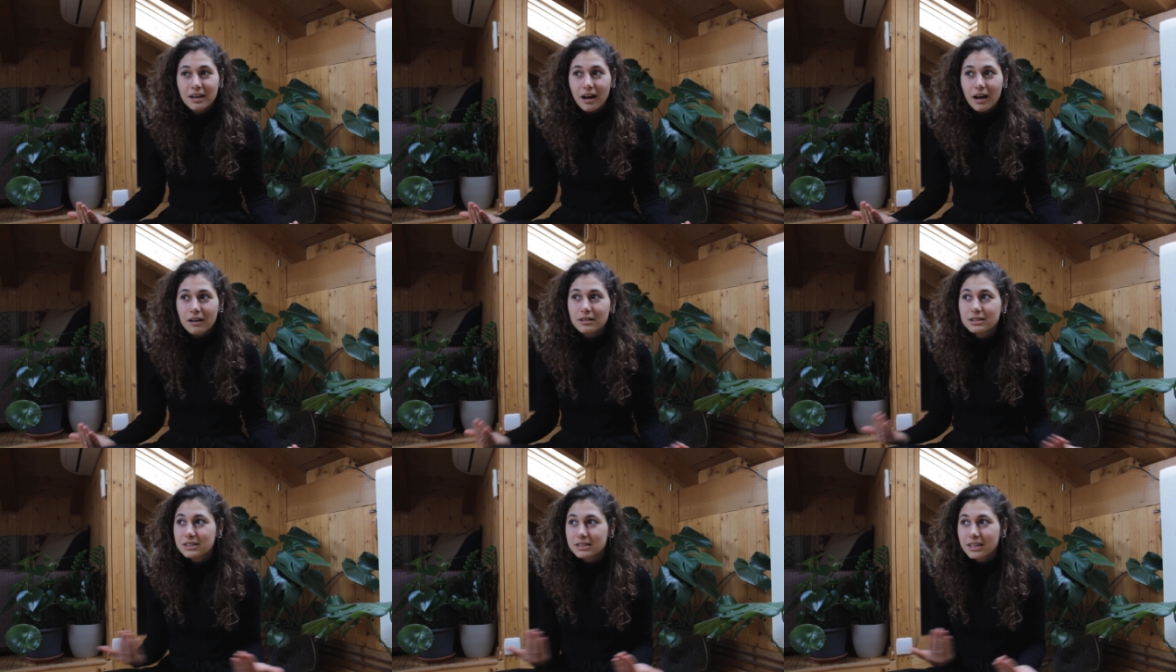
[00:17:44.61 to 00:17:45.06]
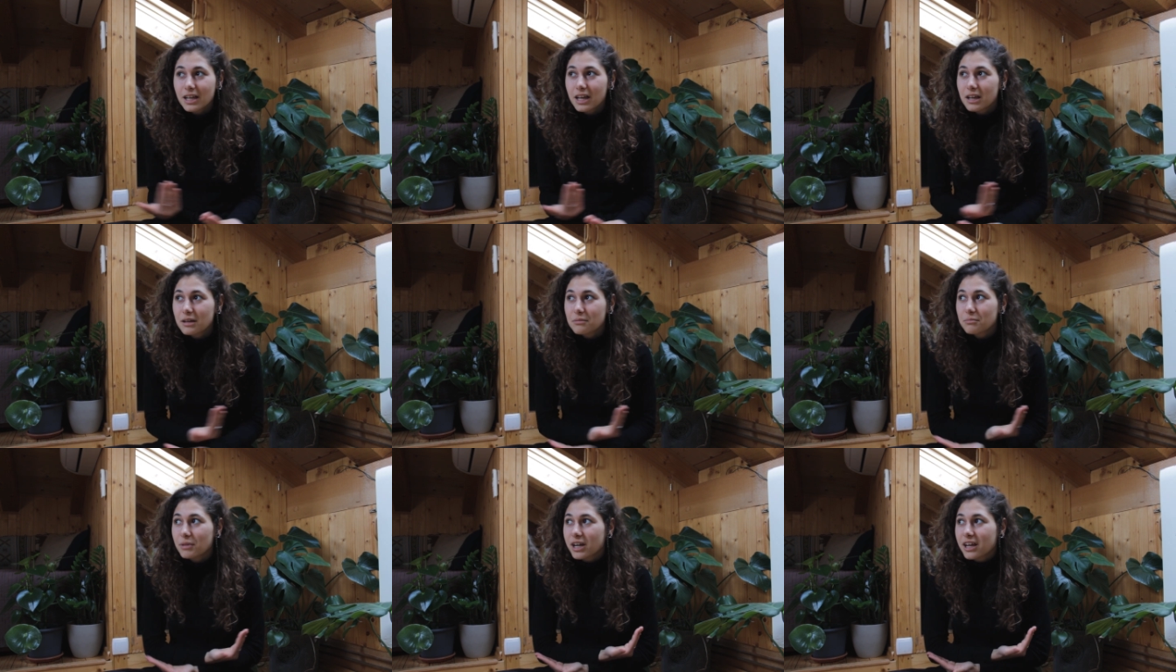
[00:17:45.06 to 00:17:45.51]
I was
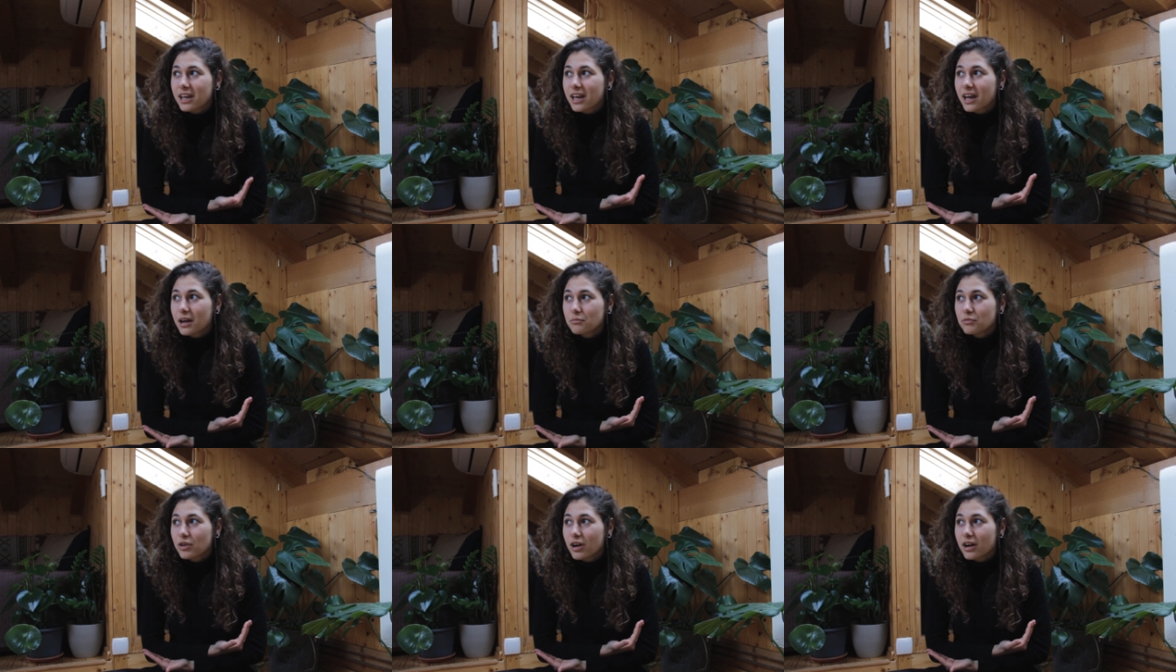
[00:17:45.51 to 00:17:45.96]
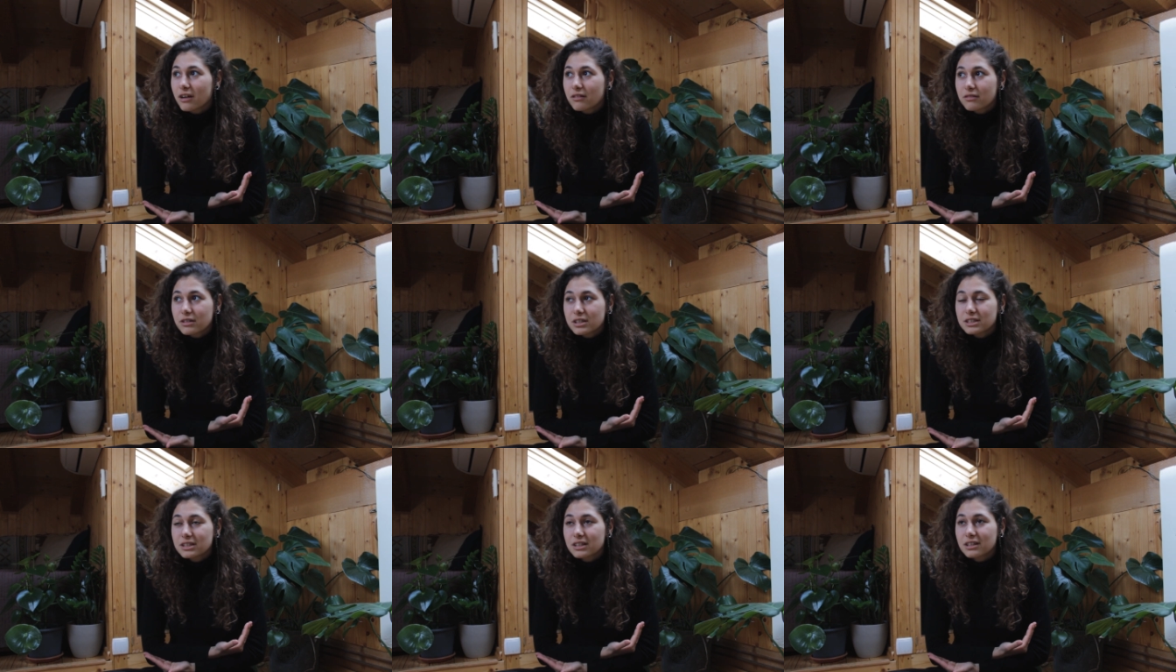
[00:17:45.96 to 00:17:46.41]
taking my camera
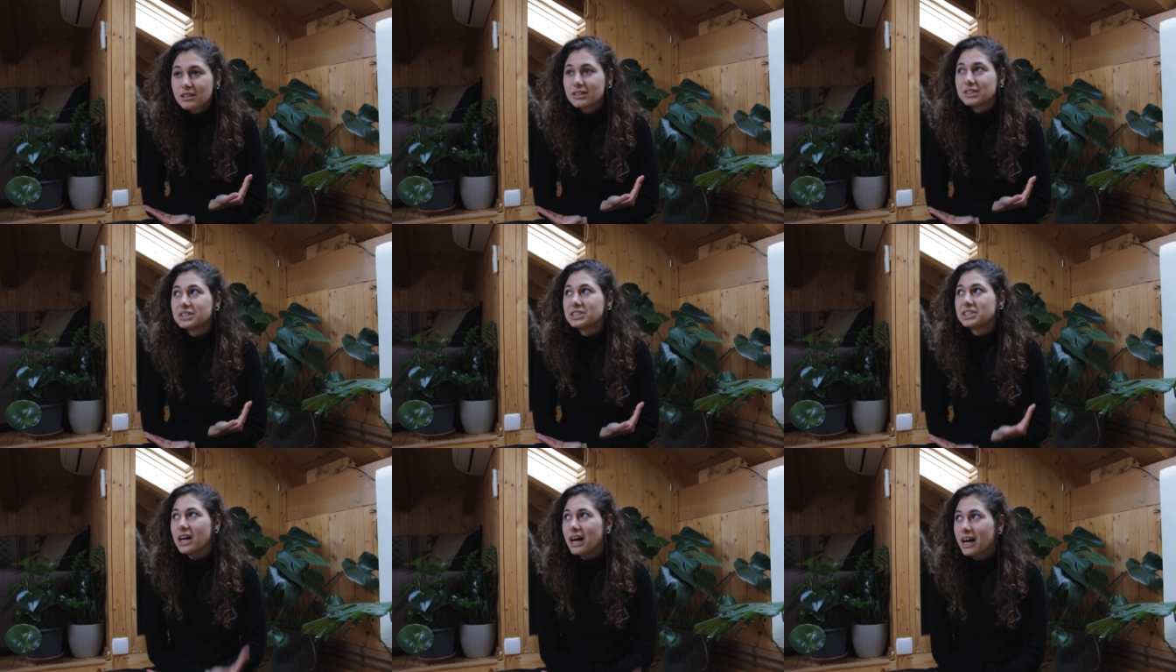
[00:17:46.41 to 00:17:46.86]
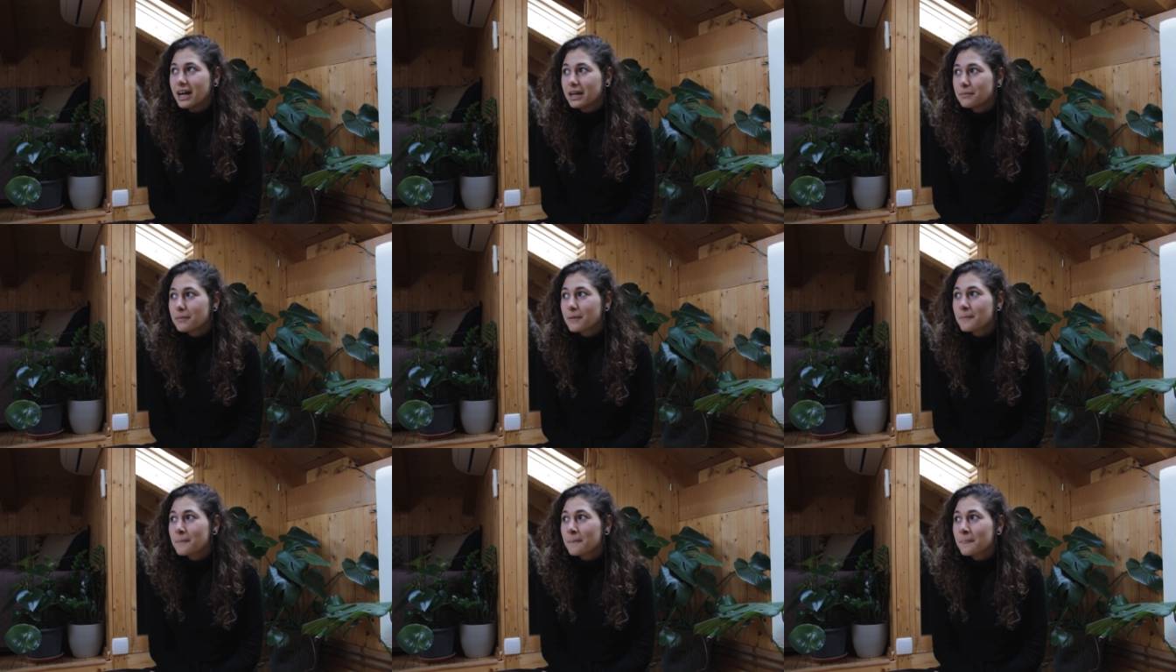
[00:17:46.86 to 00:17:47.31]
every single
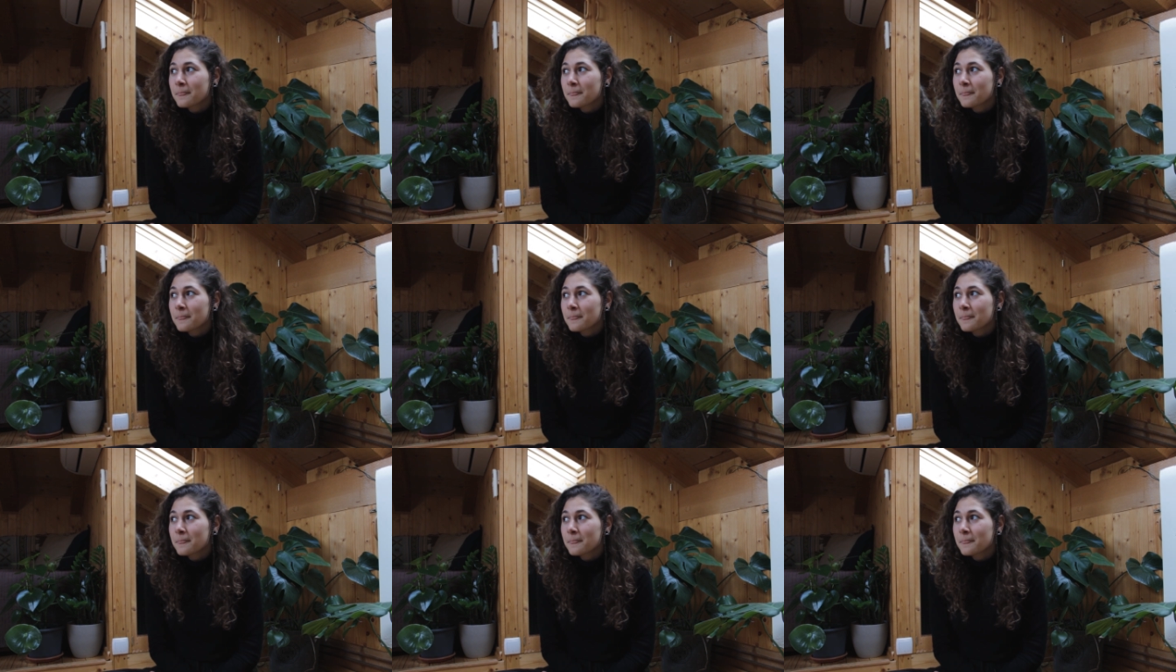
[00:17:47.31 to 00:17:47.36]
time